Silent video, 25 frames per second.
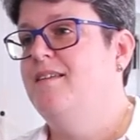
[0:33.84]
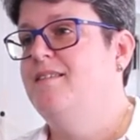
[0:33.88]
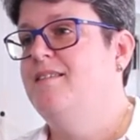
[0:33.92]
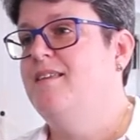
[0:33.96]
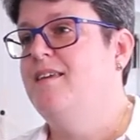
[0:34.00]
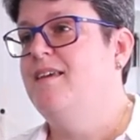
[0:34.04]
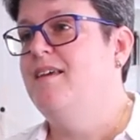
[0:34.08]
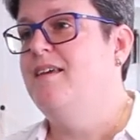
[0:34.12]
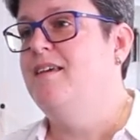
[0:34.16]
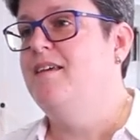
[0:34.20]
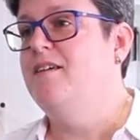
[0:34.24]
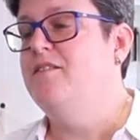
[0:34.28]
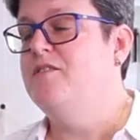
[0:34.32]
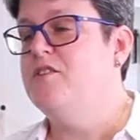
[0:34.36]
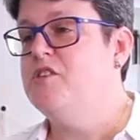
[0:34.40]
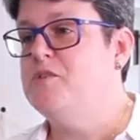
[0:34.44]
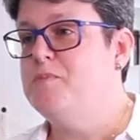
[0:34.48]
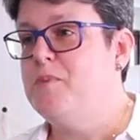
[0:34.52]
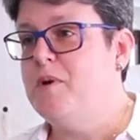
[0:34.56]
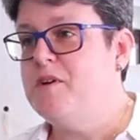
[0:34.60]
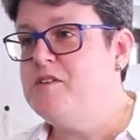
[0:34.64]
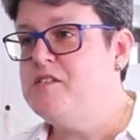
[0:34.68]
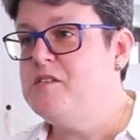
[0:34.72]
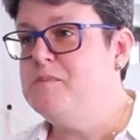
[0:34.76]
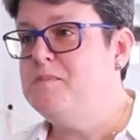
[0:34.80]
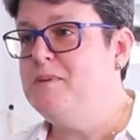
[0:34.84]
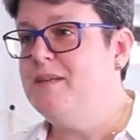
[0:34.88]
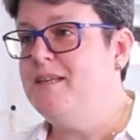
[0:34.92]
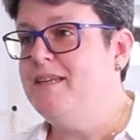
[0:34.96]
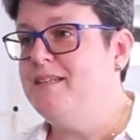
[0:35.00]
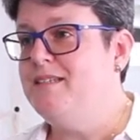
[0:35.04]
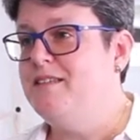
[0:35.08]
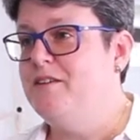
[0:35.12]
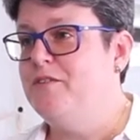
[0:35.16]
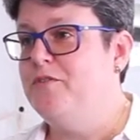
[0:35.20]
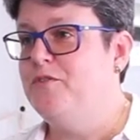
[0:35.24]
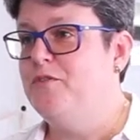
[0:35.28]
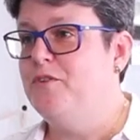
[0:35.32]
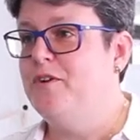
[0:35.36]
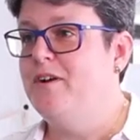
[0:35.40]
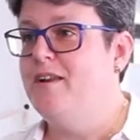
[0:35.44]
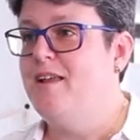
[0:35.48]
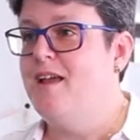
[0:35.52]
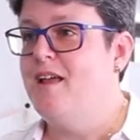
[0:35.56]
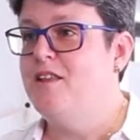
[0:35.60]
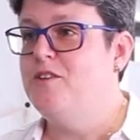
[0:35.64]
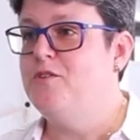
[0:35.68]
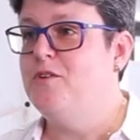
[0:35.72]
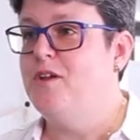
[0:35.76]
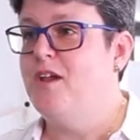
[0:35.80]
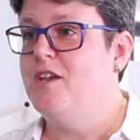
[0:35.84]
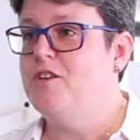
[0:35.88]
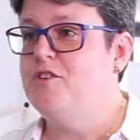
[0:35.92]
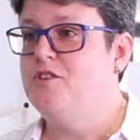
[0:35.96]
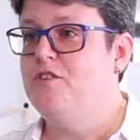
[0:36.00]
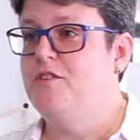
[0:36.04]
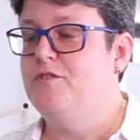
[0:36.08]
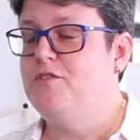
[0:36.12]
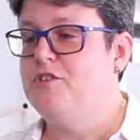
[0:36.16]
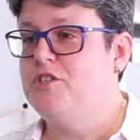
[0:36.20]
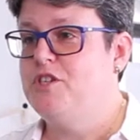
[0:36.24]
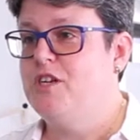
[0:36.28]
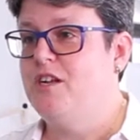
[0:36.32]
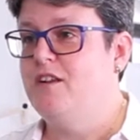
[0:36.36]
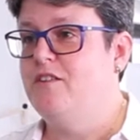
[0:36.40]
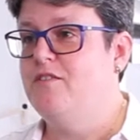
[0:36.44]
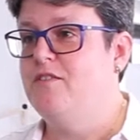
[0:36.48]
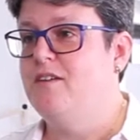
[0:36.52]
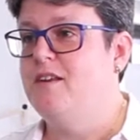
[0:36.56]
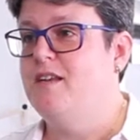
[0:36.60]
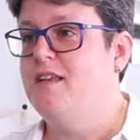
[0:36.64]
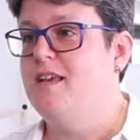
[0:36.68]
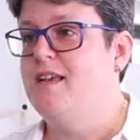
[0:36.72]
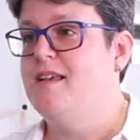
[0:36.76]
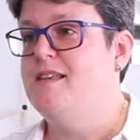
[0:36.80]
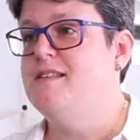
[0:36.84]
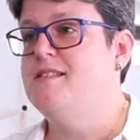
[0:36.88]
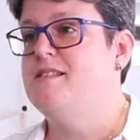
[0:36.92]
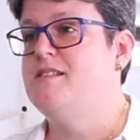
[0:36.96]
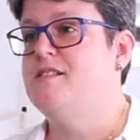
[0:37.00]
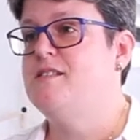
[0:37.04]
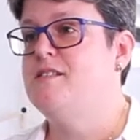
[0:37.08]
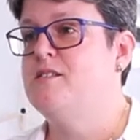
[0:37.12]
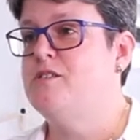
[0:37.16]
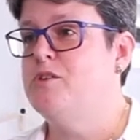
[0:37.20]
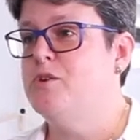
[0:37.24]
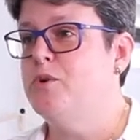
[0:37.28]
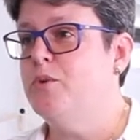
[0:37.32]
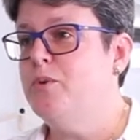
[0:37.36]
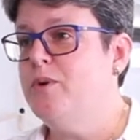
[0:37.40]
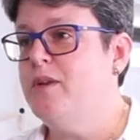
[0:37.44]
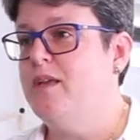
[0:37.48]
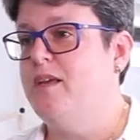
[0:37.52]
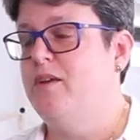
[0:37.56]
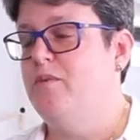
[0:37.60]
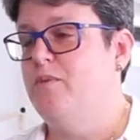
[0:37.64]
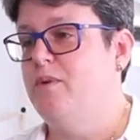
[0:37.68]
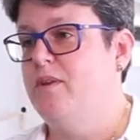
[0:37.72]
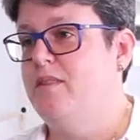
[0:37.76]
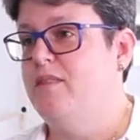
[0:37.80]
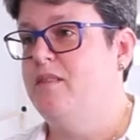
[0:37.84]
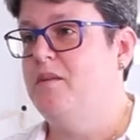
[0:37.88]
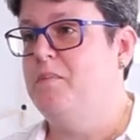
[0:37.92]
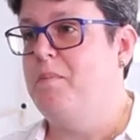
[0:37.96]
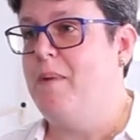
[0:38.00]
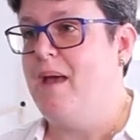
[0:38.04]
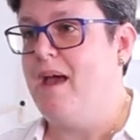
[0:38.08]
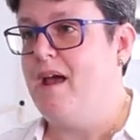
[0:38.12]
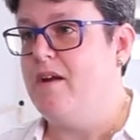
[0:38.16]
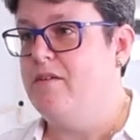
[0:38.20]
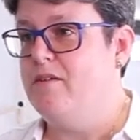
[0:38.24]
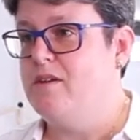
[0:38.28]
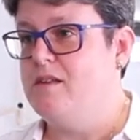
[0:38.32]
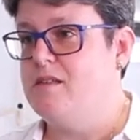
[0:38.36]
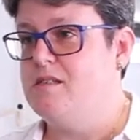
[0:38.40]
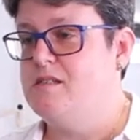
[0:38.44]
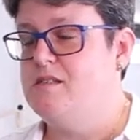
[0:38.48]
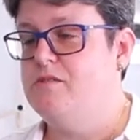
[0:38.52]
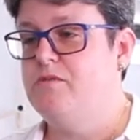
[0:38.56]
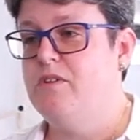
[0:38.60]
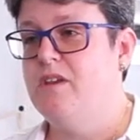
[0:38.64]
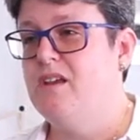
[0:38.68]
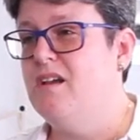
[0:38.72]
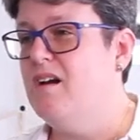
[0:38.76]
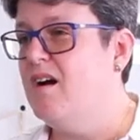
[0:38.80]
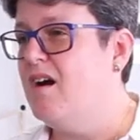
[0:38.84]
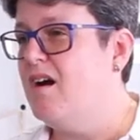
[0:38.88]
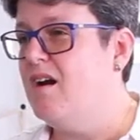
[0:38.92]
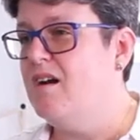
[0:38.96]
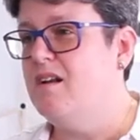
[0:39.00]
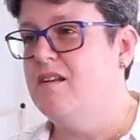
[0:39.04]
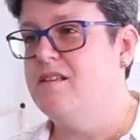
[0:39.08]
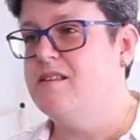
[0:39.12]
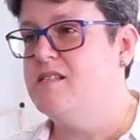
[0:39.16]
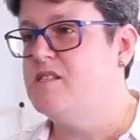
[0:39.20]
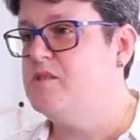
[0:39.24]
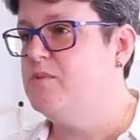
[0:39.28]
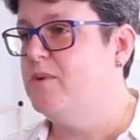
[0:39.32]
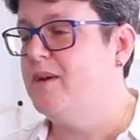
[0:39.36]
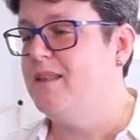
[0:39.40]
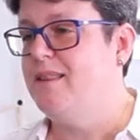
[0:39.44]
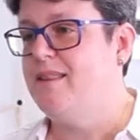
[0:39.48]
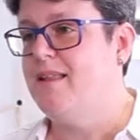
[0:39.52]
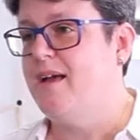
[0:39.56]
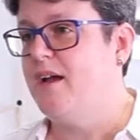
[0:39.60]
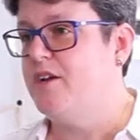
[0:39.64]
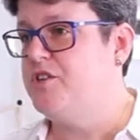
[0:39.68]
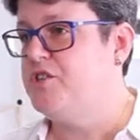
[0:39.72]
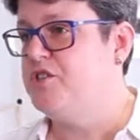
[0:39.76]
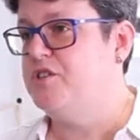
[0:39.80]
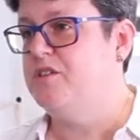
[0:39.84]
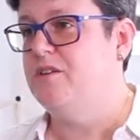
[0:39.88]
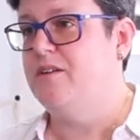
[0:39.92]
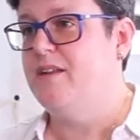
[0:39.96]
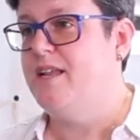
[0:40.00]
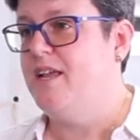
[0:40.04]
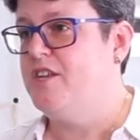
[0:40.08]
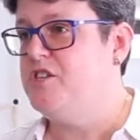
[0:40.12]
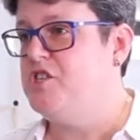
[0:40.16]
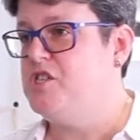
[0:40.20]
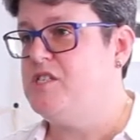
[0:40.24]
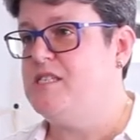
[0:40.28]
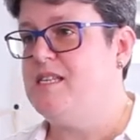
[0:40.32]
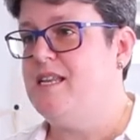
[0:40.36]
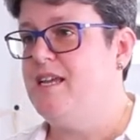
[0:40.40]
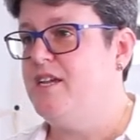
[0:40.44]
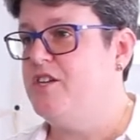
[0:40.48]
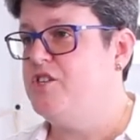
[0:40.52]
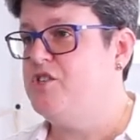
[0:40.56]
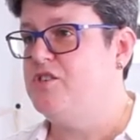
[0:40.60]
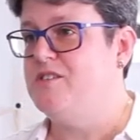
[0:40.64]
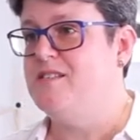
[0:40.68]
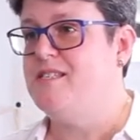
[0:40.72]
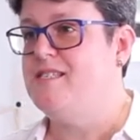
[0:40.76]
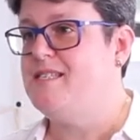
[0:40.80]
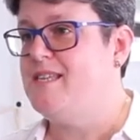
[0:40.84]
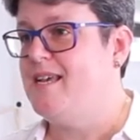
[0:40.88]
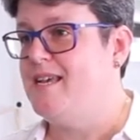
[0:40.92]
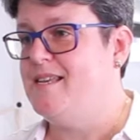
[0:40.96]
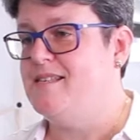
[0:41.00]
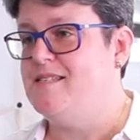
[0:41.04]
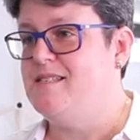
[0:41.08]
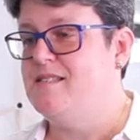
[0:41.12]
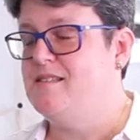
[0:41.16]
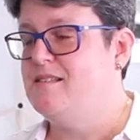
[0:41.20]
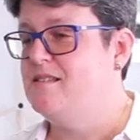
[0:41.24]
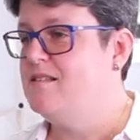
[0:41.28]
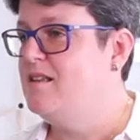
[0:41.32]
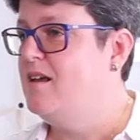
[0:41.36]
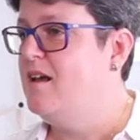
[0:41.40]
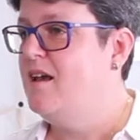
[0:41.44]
the responsibility for the education of children is solely with the parents, regardless what national legislation says.